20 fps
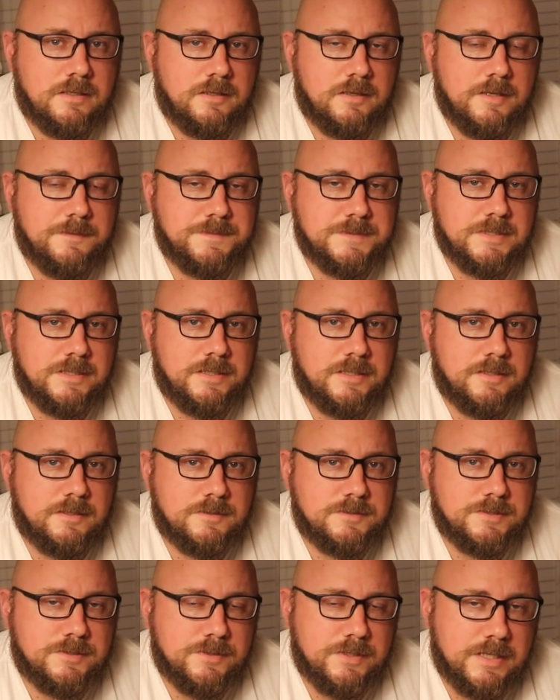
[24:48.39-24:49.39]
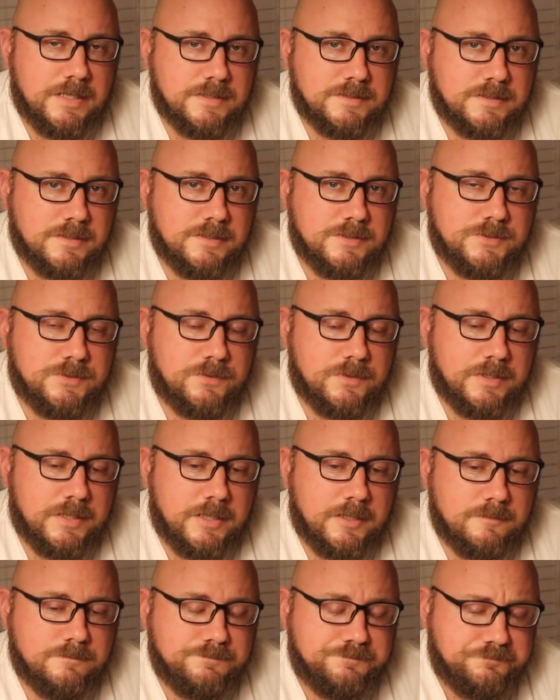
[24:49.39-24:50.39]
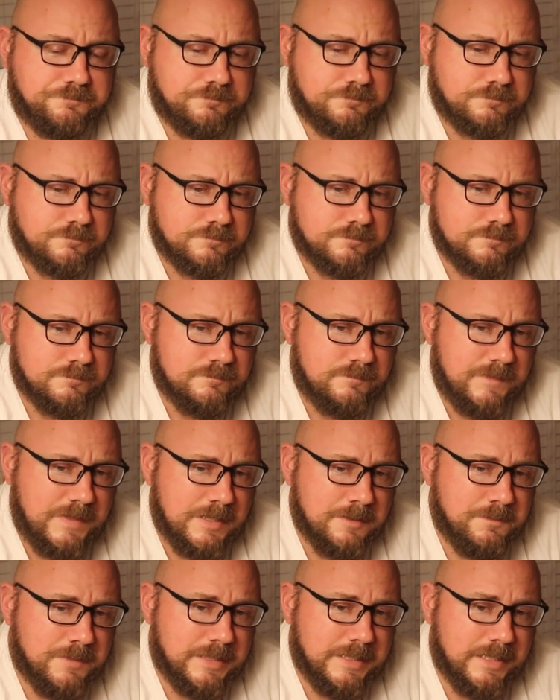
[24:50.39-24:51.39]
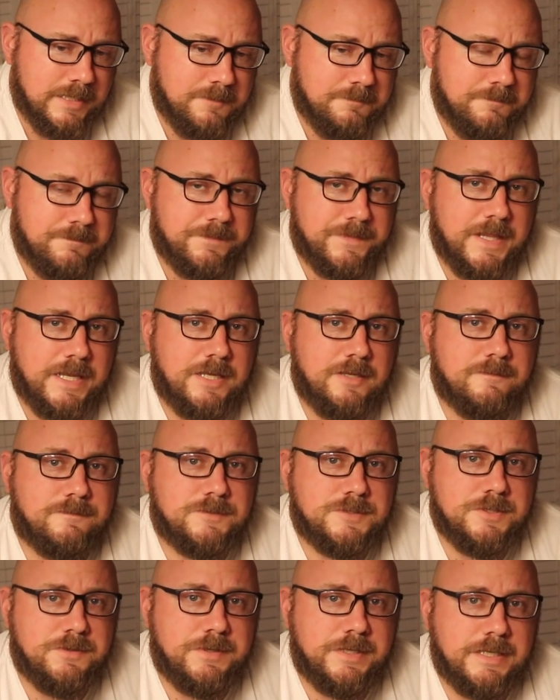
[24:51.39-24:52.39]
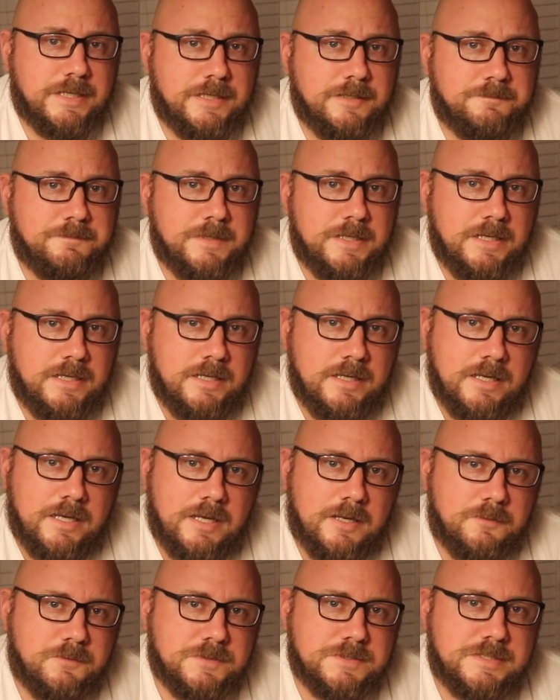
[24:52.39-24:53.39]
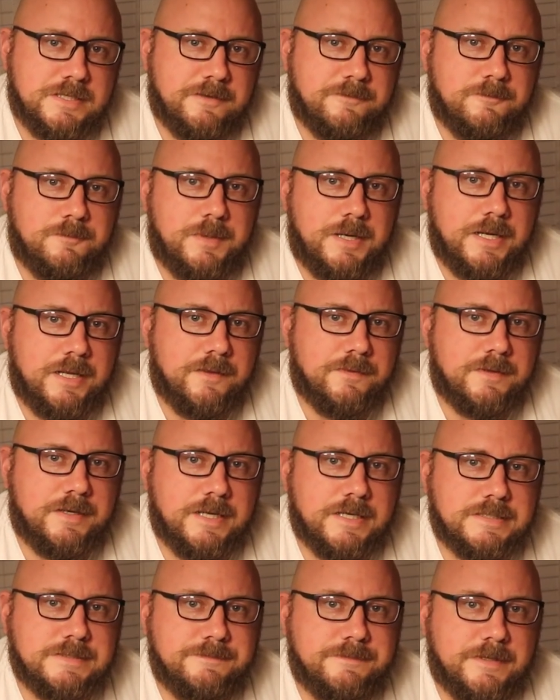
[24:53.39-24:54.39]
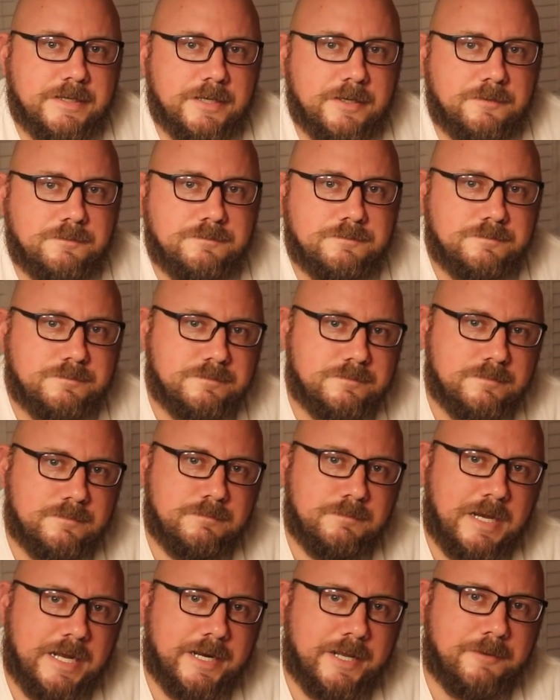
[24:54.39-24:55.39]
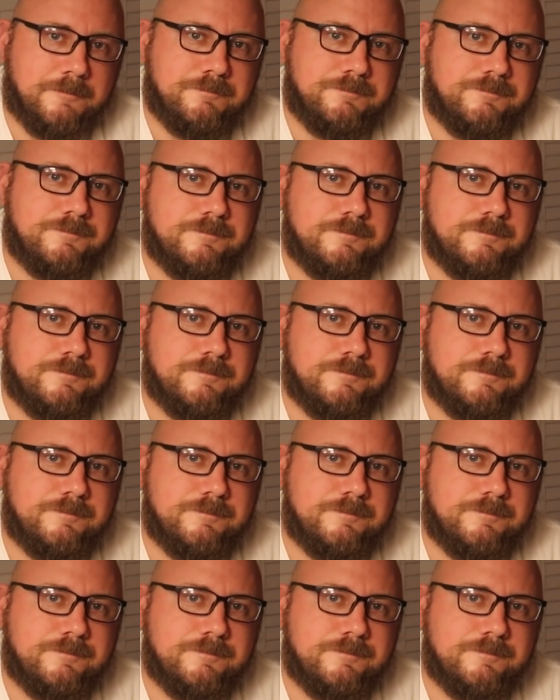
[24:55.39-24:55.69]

clips in there so you guys can enjoy that. But again, thank you for tuning in, and We'll see everybody on the next video. Bye now.